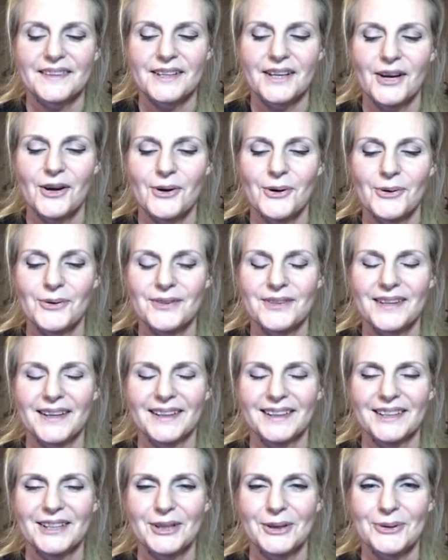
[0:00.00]
Oh,
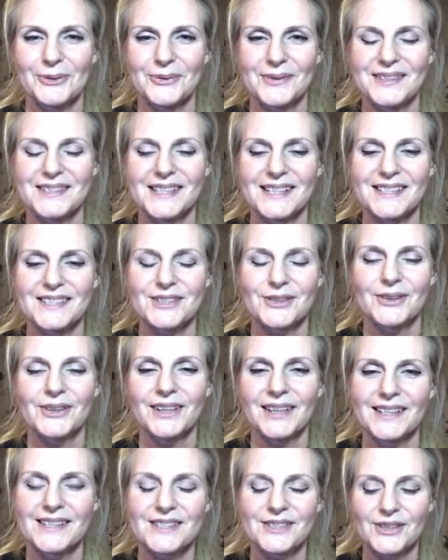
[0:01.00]
thank you. It's
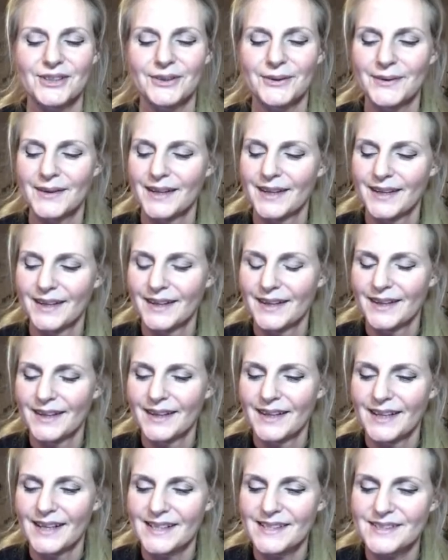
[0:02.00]

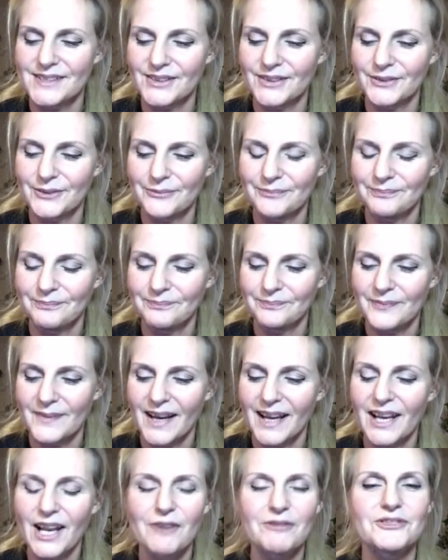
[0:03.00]
a
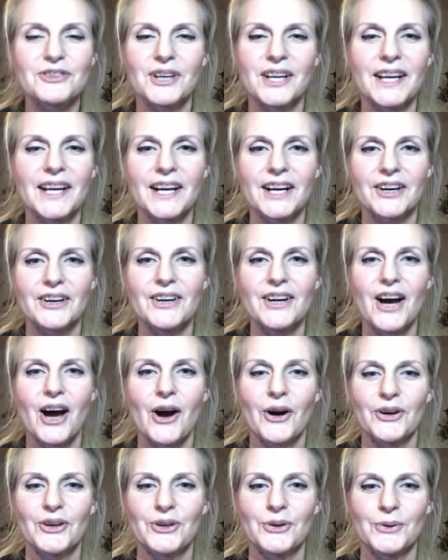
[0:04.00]
I love to hear
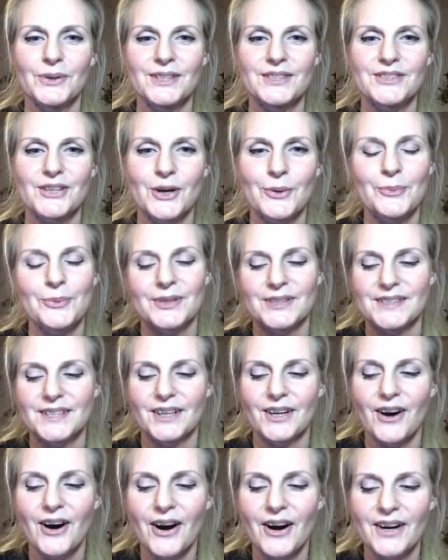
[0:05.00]
how you interpret the
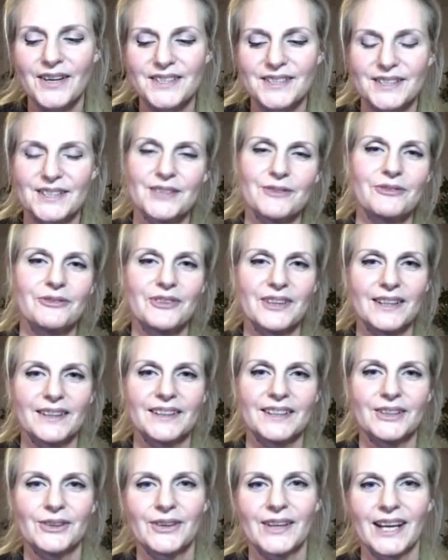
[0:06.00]
cards and the
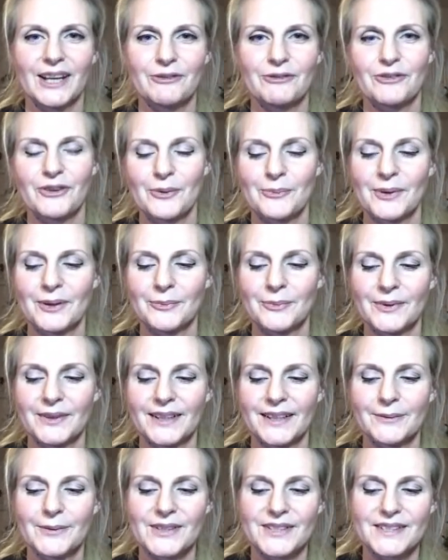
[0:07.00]
feeling you get from it,
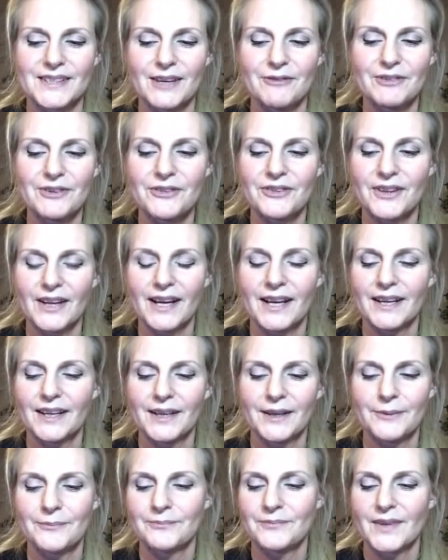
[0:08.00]
because
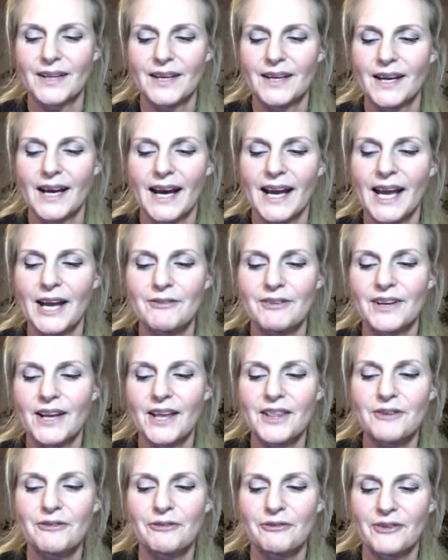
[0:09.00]
I have
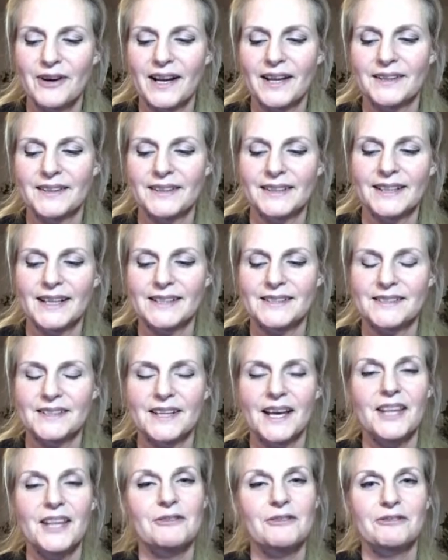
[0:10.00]
another friend that gets
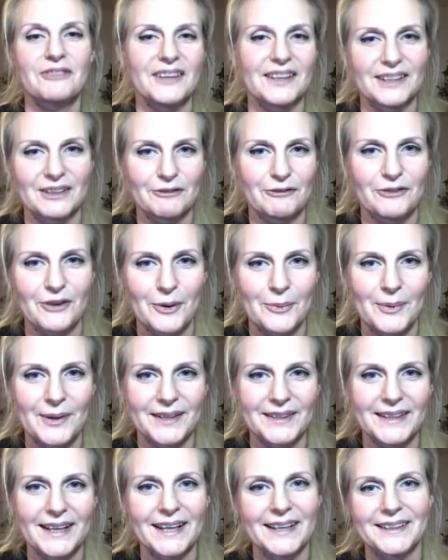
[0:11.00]
another feeling from
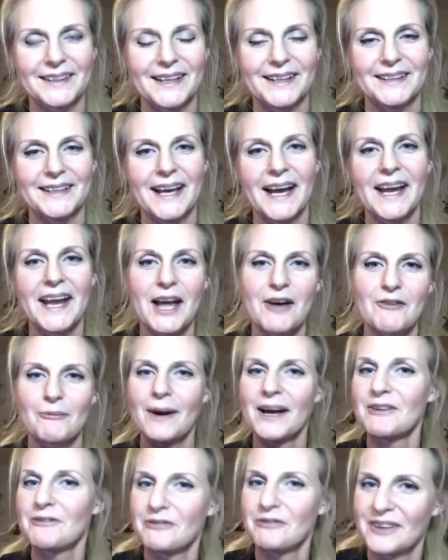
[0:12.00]
it, and I have
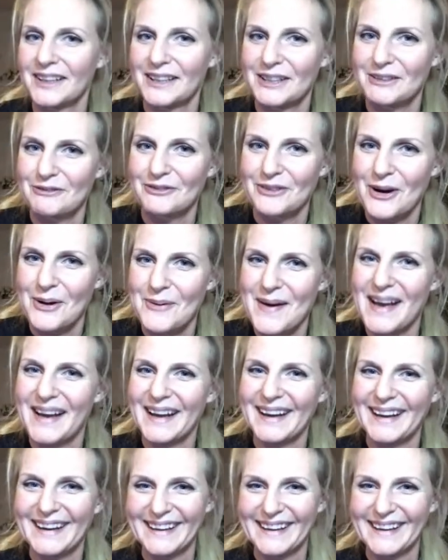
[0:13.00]
my feeling from it.